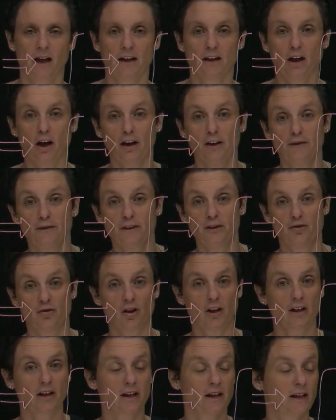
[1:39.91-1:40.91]
Now, if you
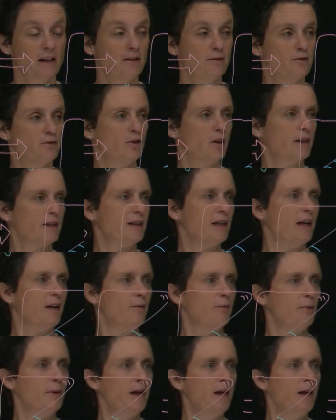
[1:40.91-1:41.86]
give drugs IV,